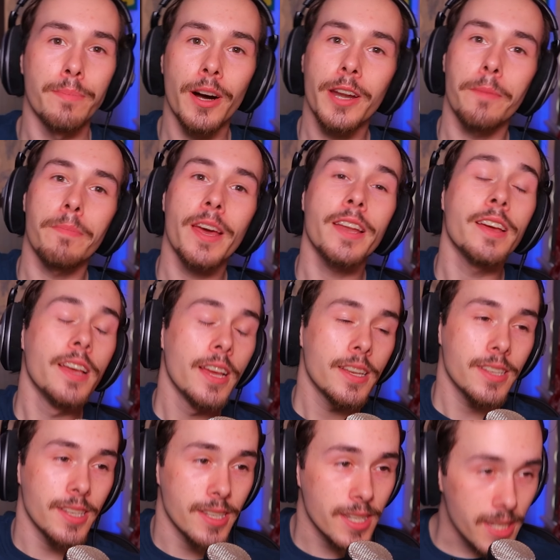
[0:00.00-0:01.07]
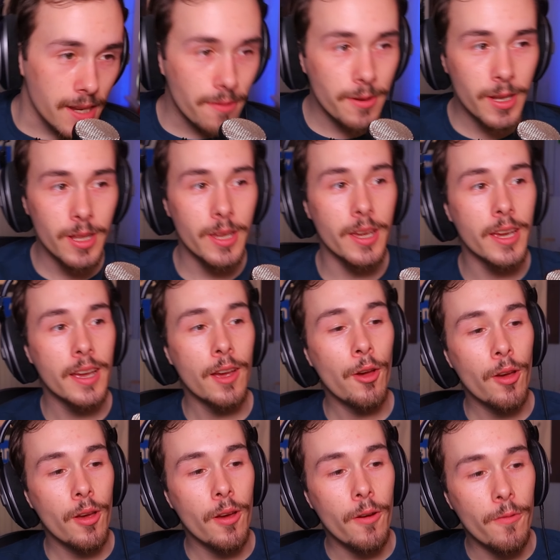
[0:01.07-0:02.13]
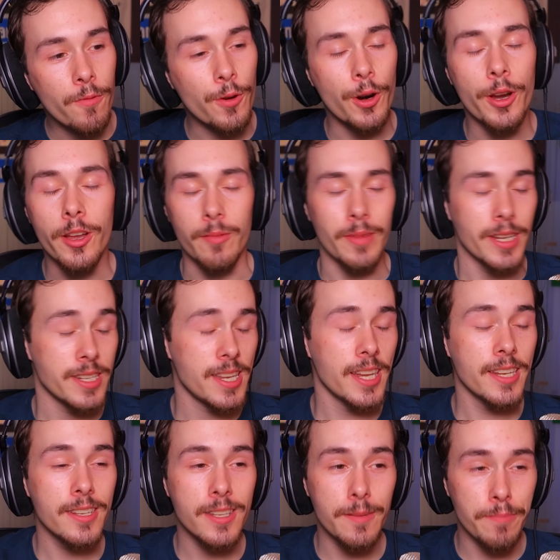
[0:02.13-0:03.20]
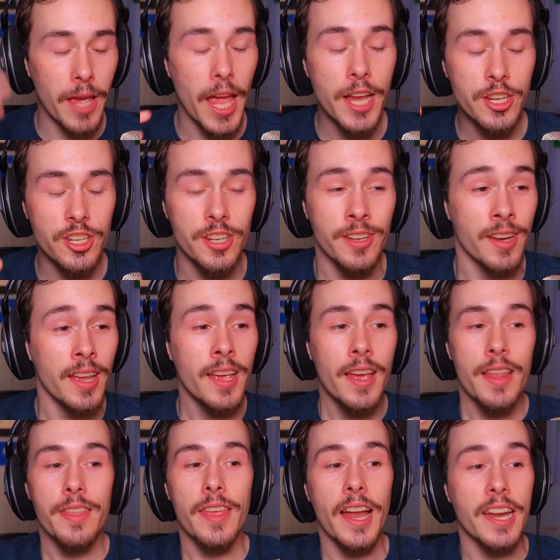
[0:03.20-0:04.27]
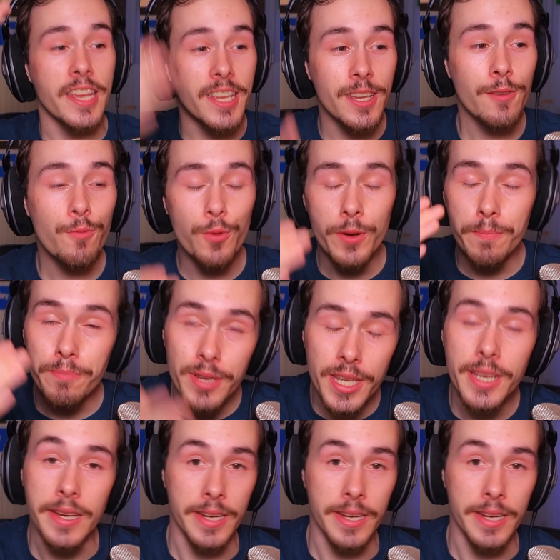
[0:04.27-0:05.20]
bought a bed specifically for him. Anticipation that he would be